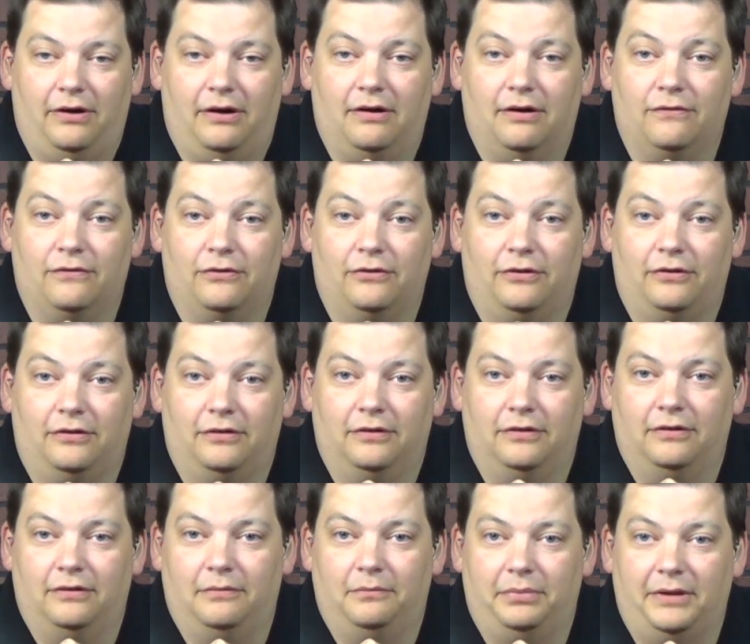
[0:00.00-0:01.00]
However,
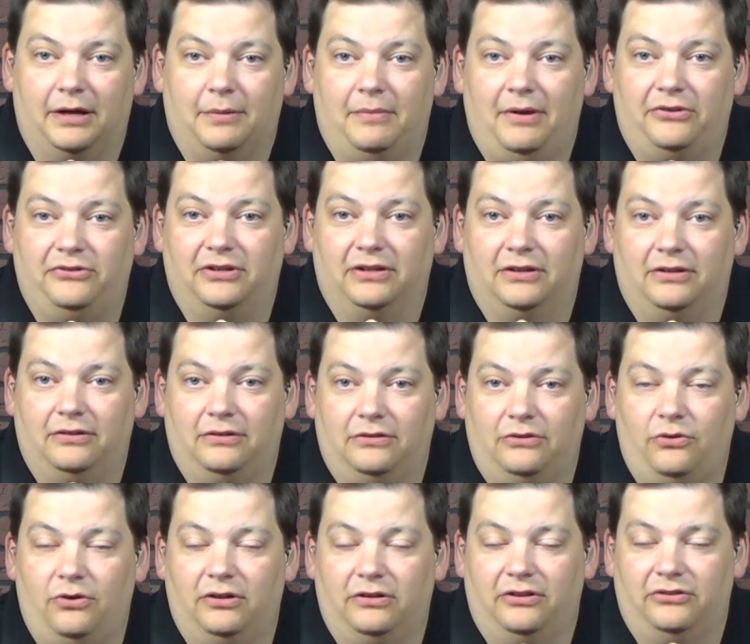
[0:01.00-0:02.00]
Blackmagic
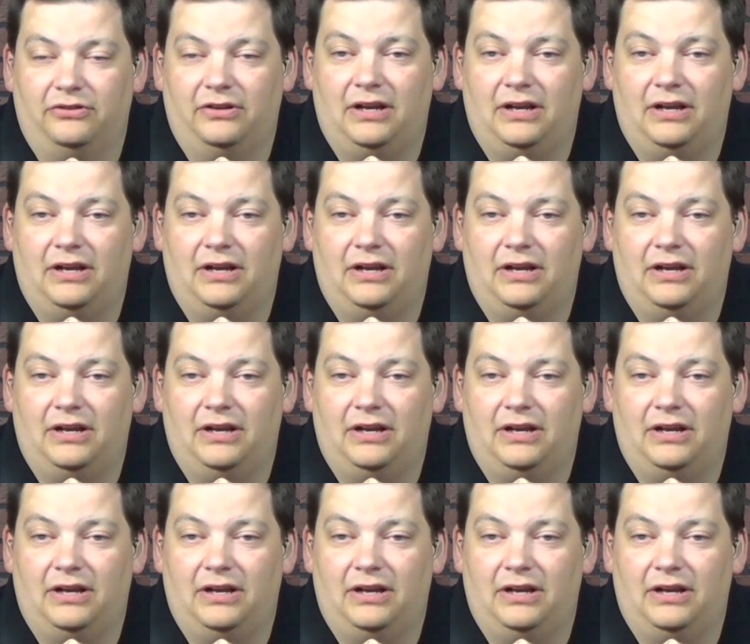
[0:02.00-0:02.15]
does